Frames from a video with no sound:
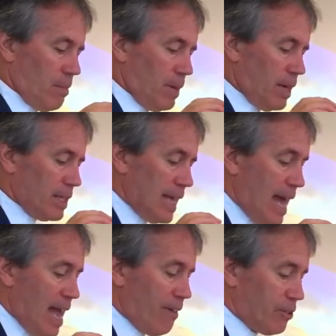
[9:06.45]
Because,
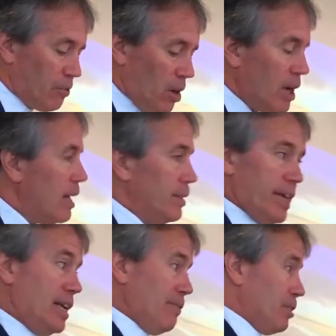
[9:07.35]
hey, after all,
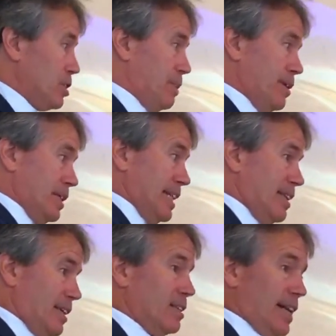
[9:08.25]
they'd never experienced
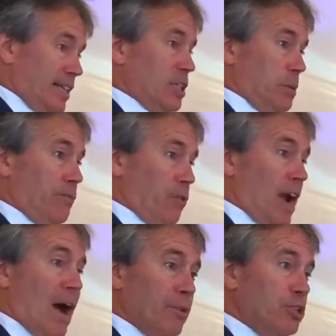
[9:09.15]
anything like this before.
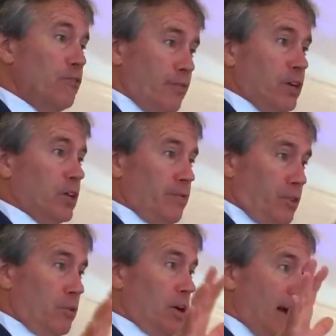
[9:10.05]
How would you feel if
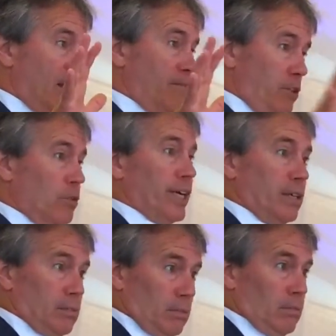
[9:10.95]
you were at a
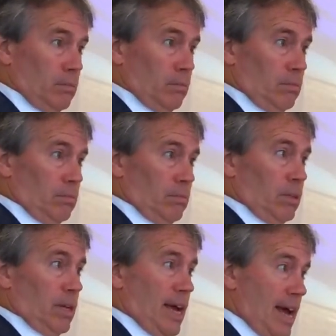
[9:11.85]
viewing
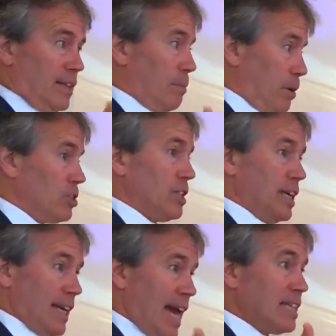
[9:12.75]
and the person
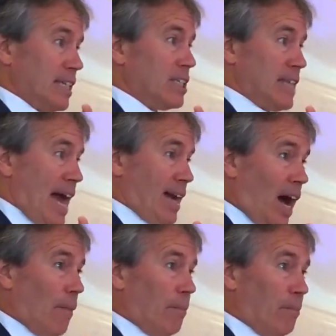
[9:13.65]
in the casket sat
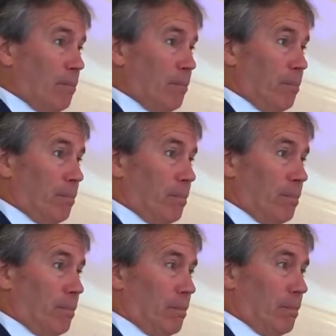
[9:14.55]
up?
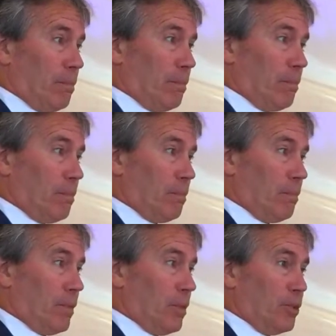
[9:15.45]

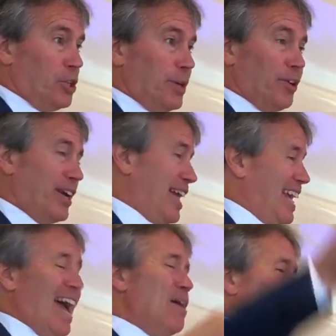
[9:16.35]
Would you be going,
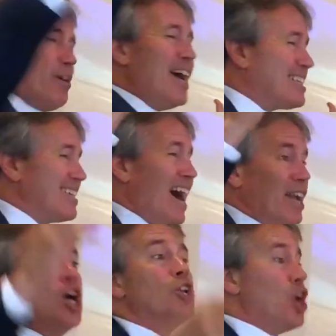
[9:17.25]
"Hey, praise
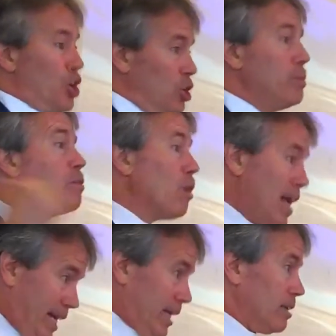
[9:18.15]
God"? No, you'd be
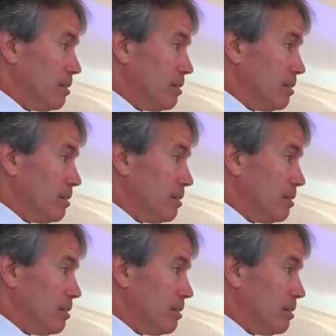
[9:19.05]
running.